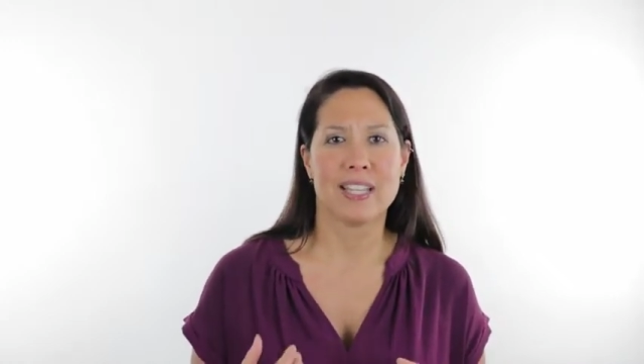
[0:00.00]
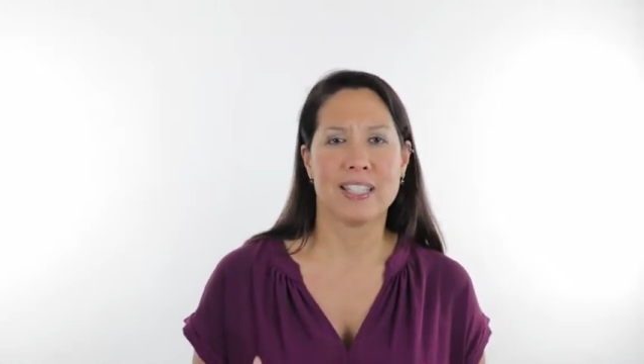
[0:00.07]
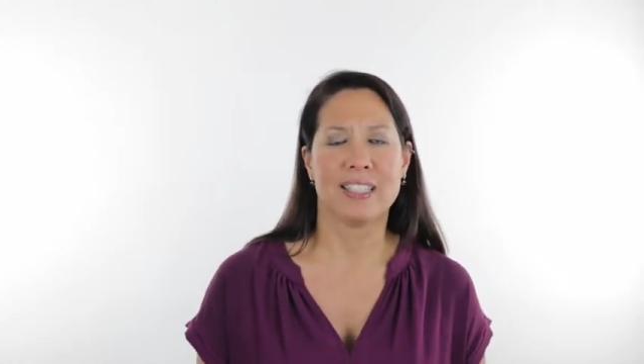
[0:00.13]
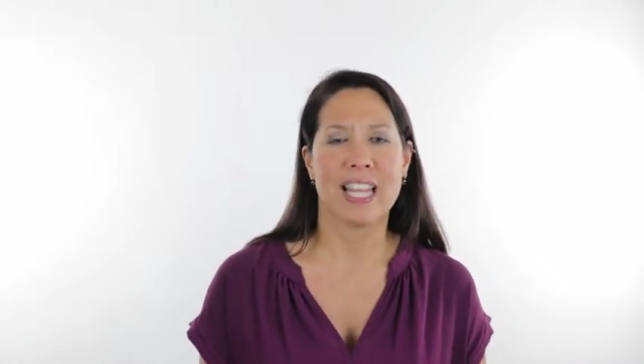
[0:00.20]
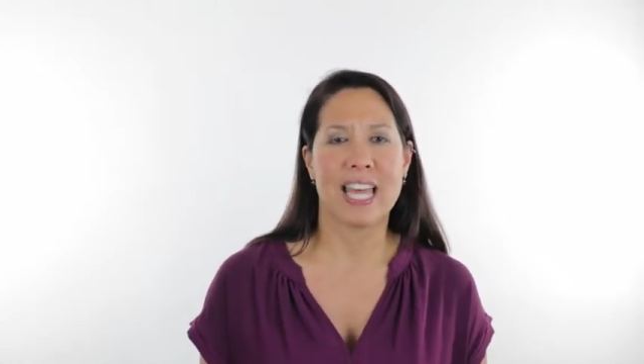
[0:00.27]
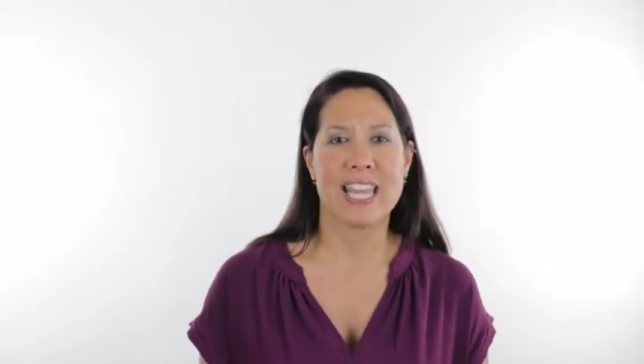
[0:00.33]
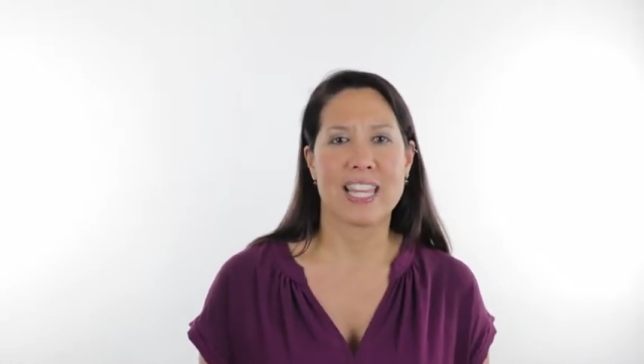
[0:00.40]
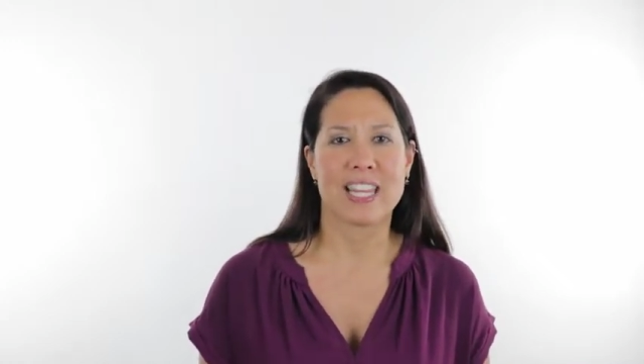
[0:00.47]

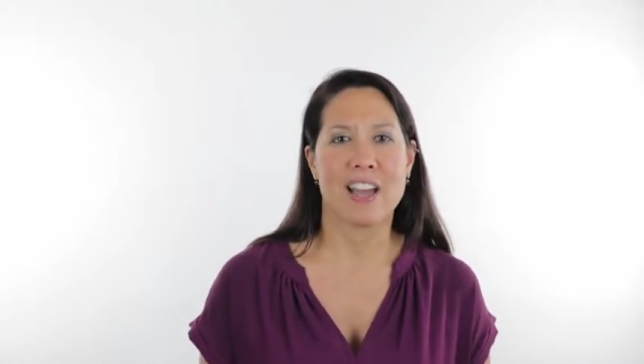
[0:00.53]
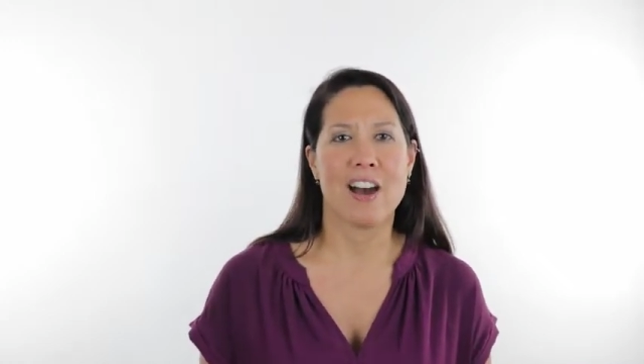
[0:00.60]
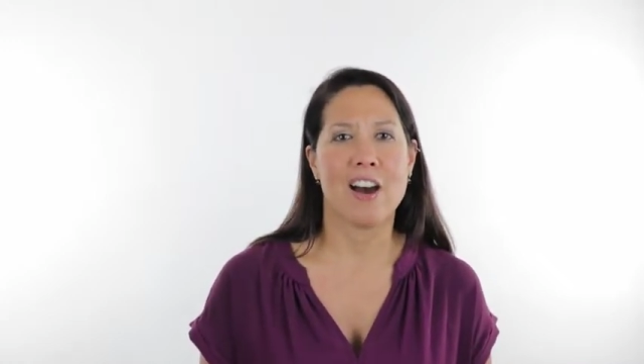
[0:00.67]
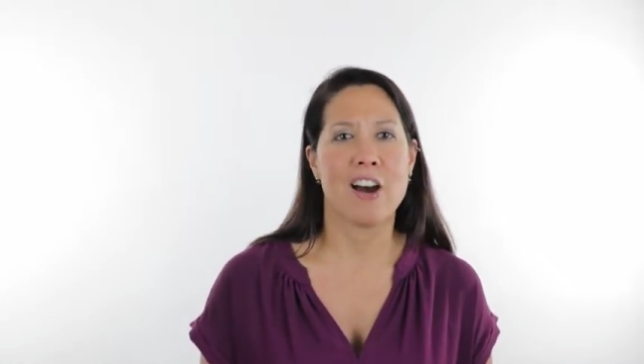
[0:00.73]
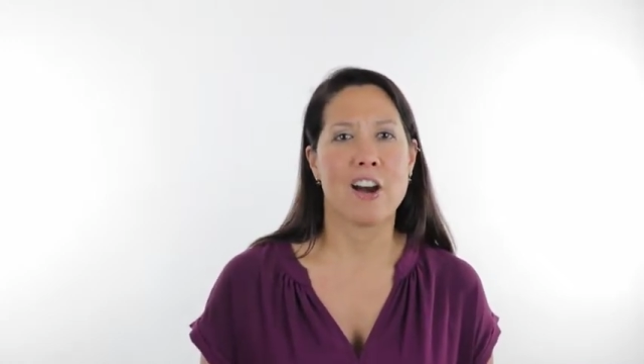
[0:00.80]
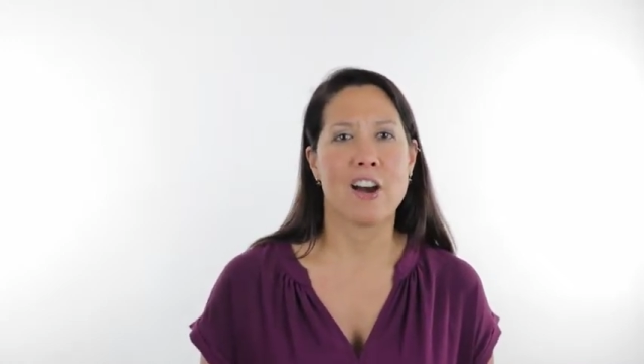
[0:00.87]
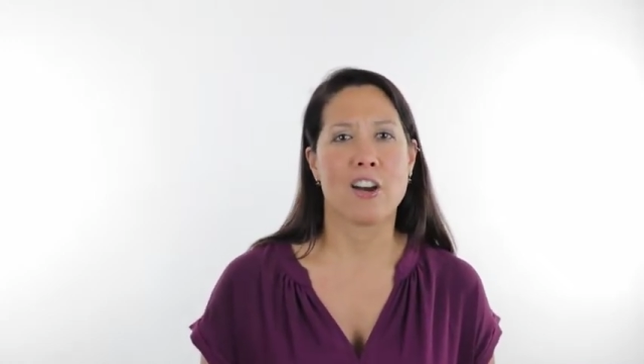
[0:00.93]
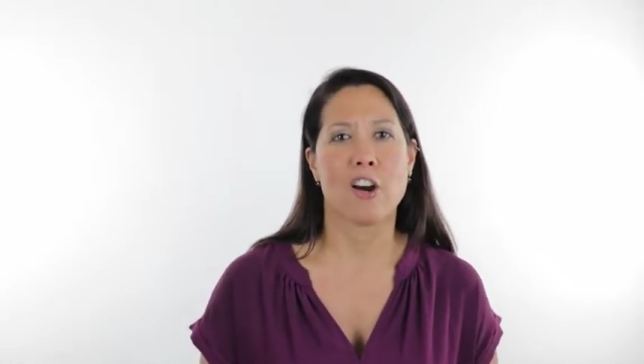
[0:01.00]
like
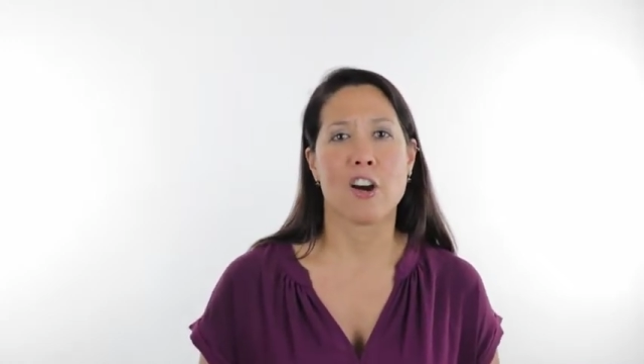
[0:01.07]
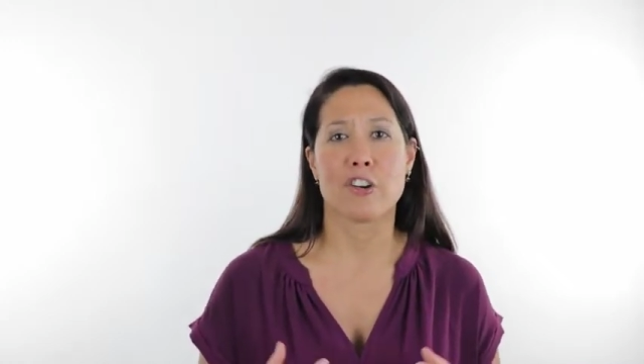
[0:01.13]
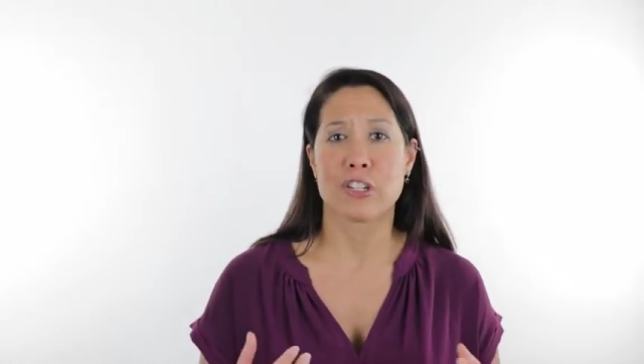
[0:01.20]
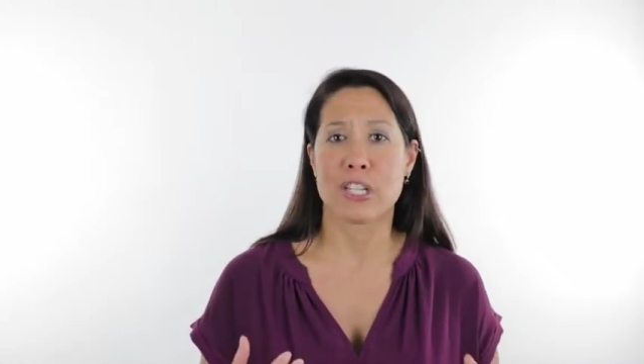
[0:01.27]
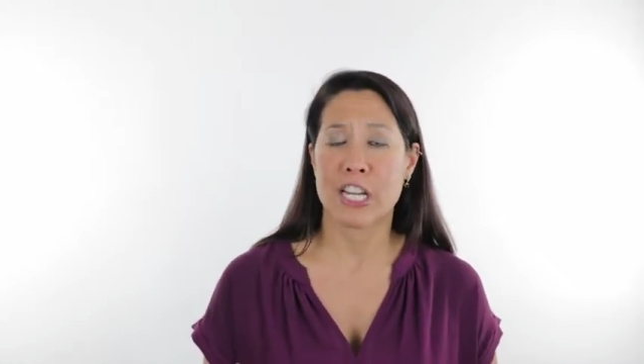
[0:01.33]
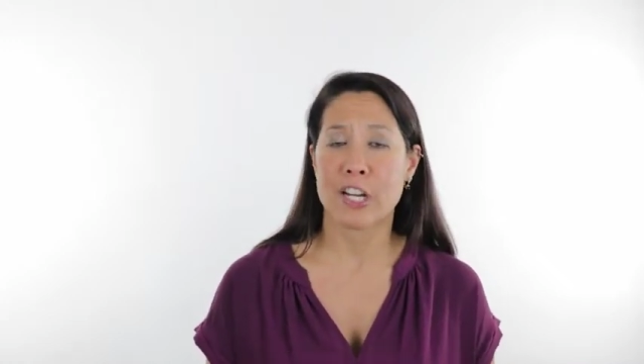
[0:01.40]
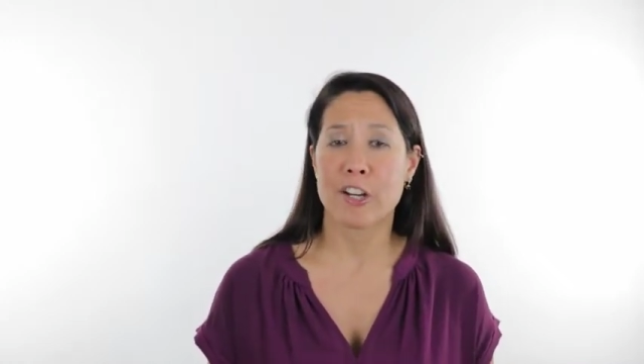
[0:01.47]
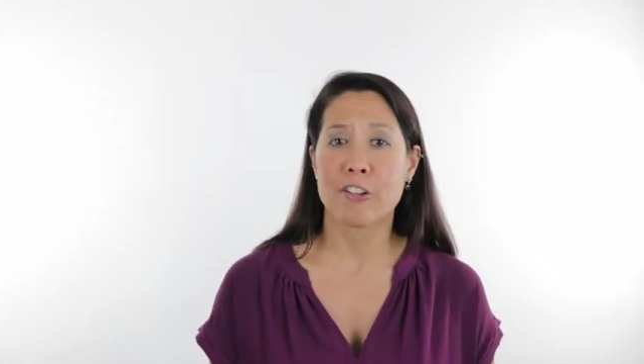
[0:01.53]
our
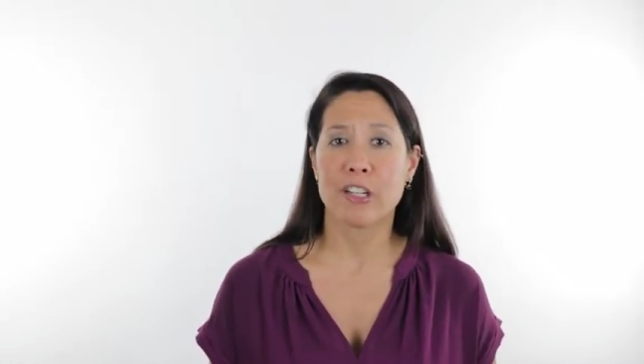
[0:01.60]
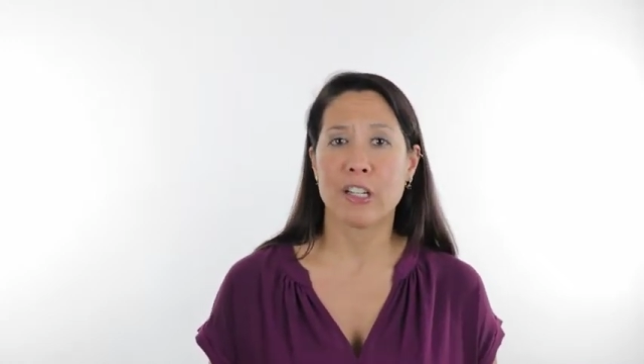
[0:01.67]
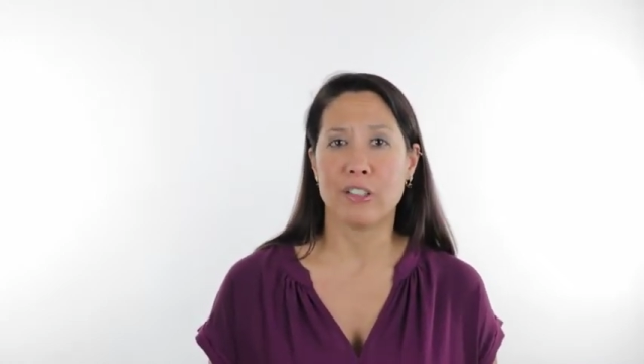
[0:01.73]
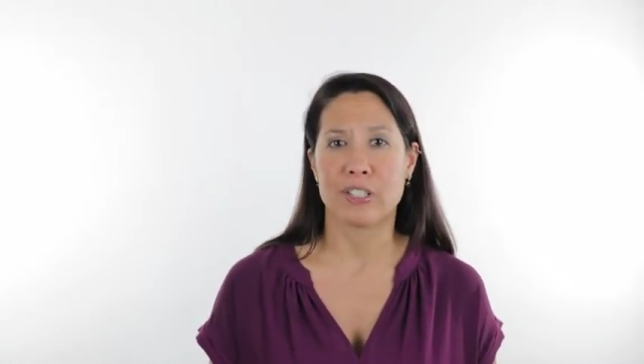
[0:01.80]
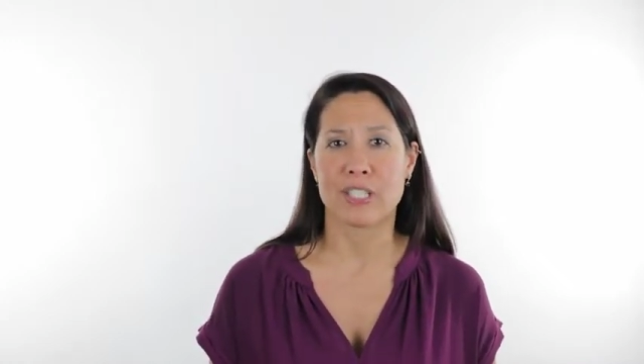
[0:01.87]
arterial